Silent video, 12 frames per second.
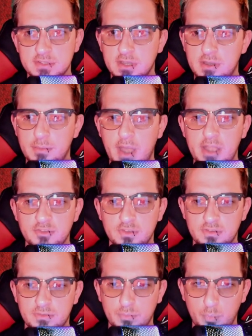I
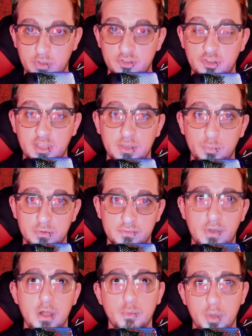just wish he would
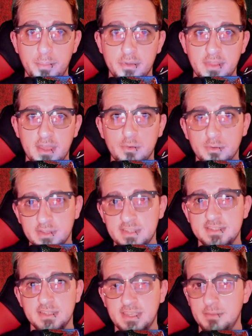follow up on that, or at
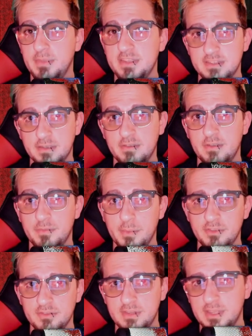least give me some
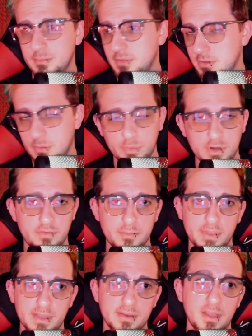information, DM me, whatever,
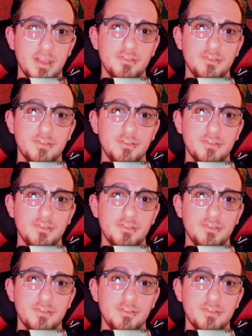man.